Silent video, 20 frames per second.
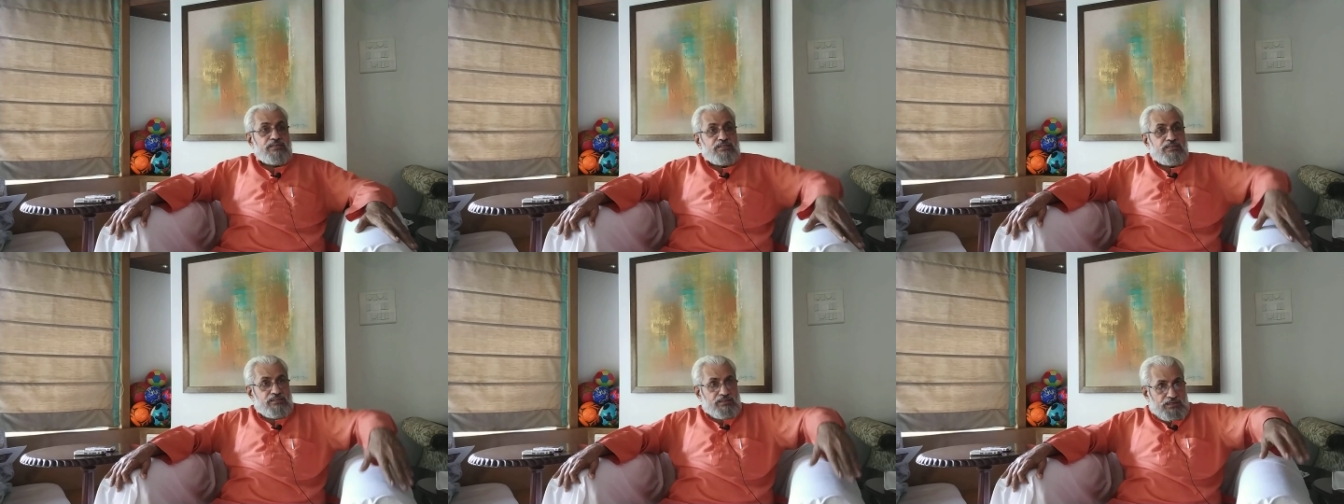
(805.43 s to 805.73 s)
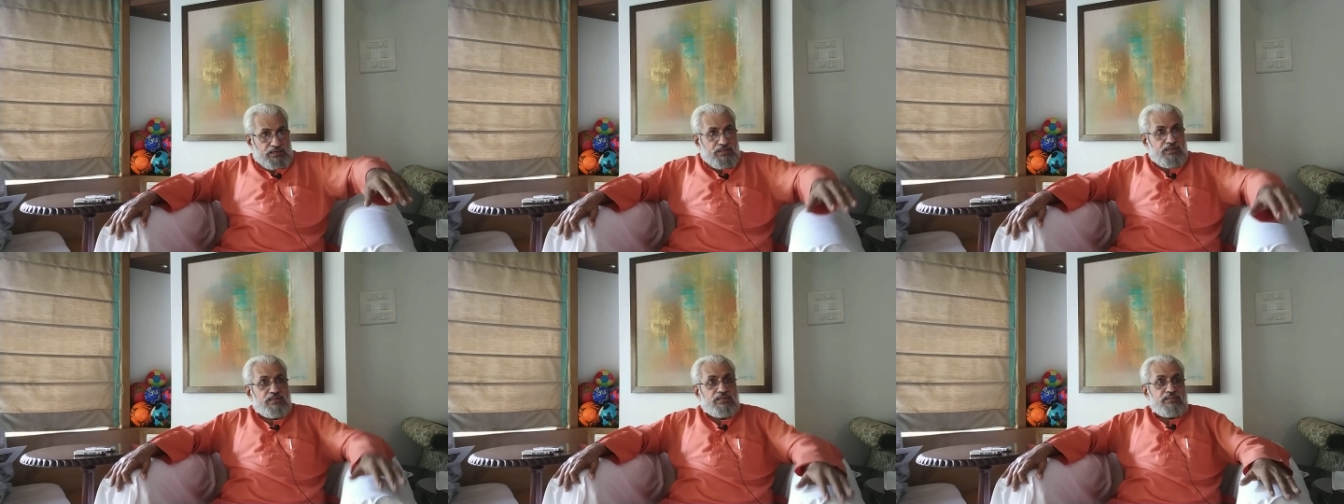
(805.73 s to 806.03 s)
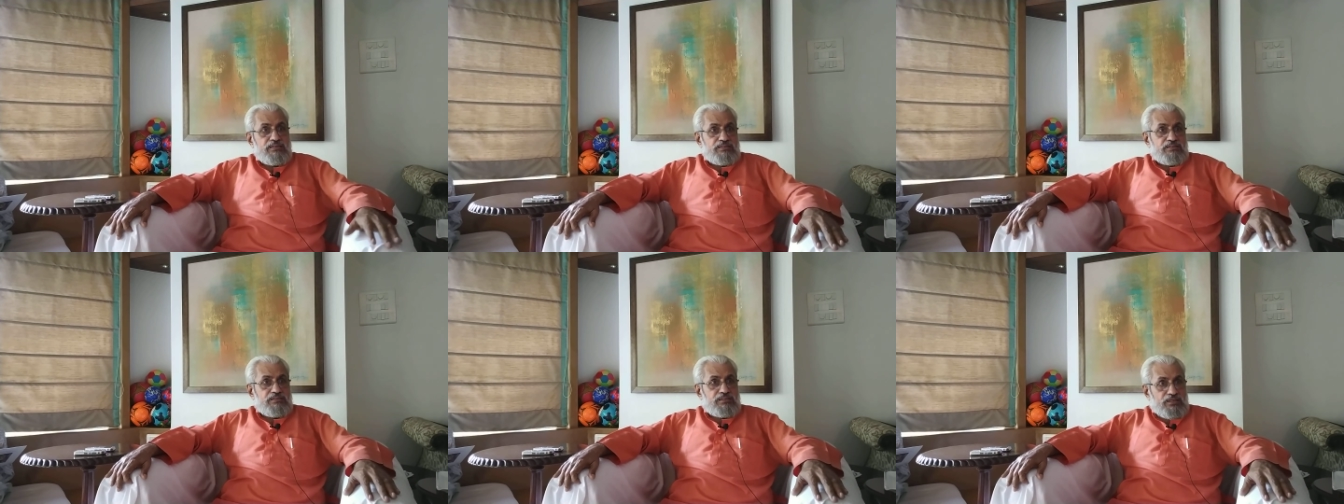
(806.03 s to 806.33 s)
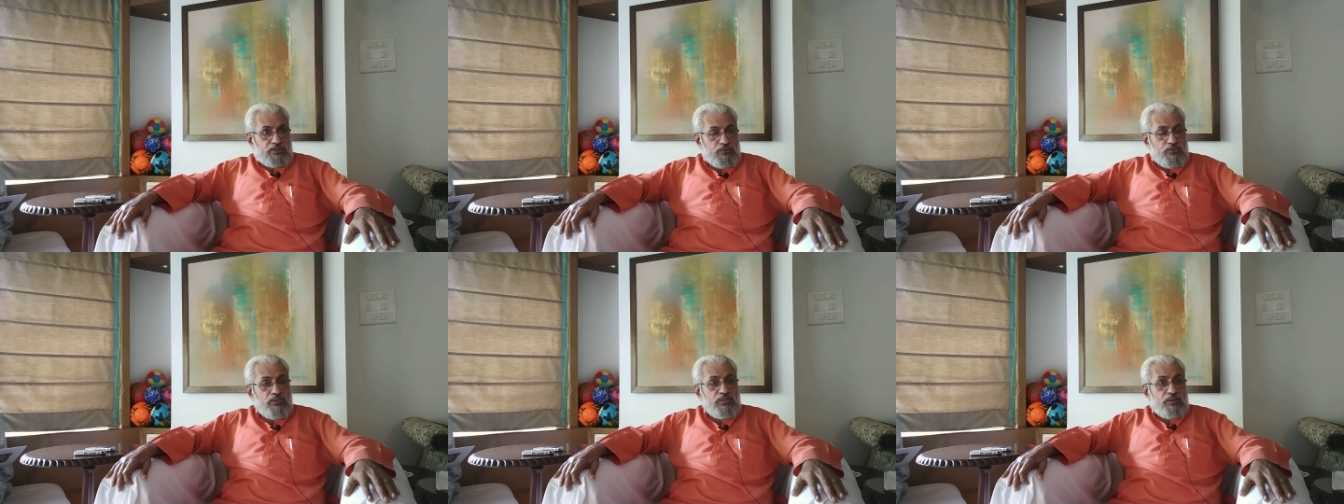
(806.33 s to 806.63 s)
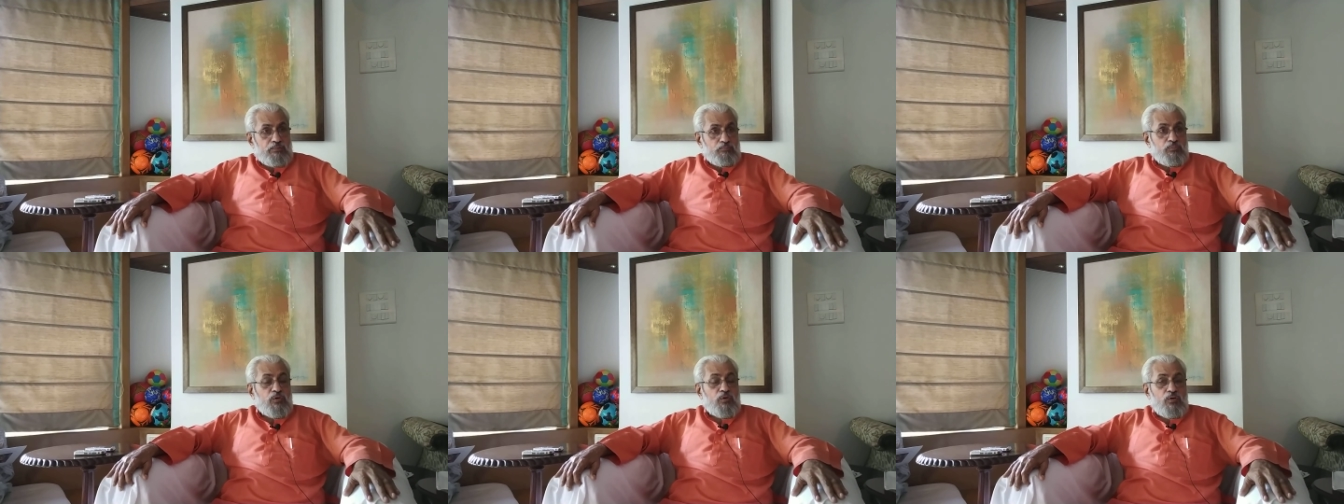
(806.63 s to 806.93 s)
Yeah, there
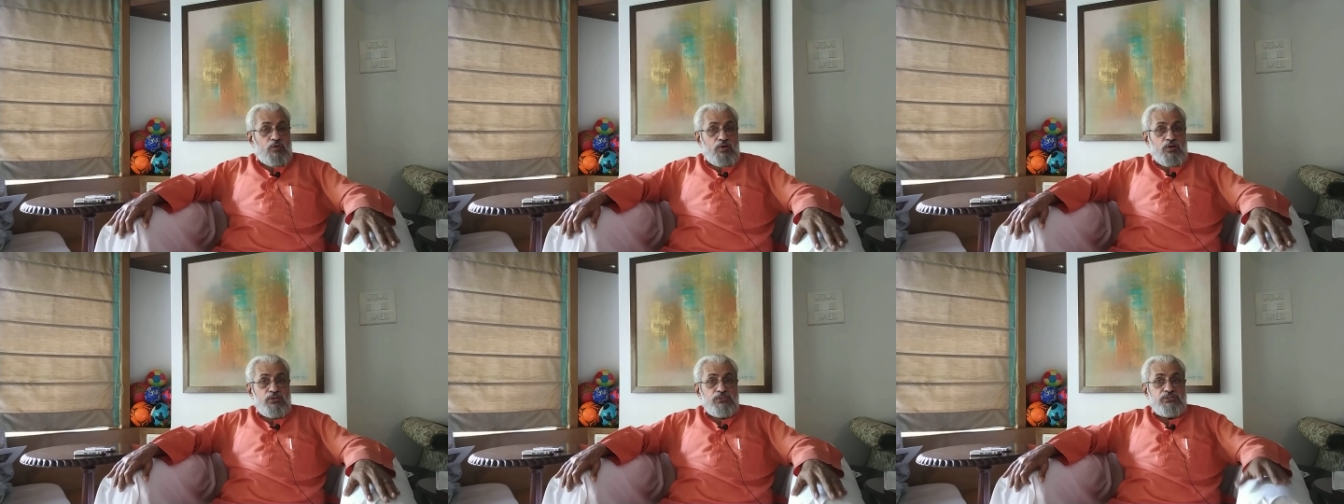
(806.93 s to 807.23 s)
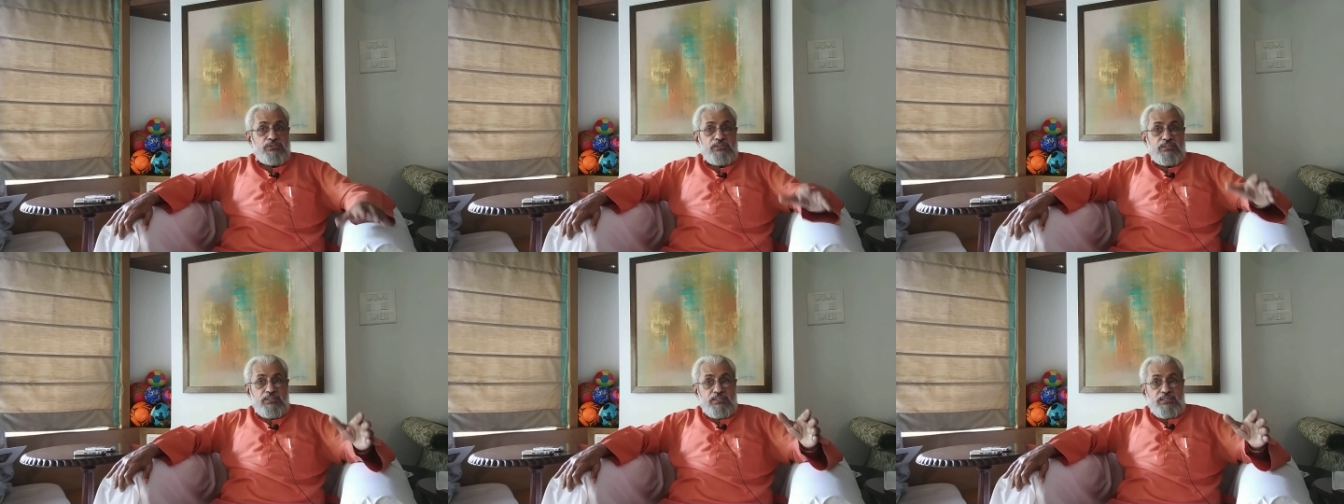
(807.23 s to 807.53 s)
because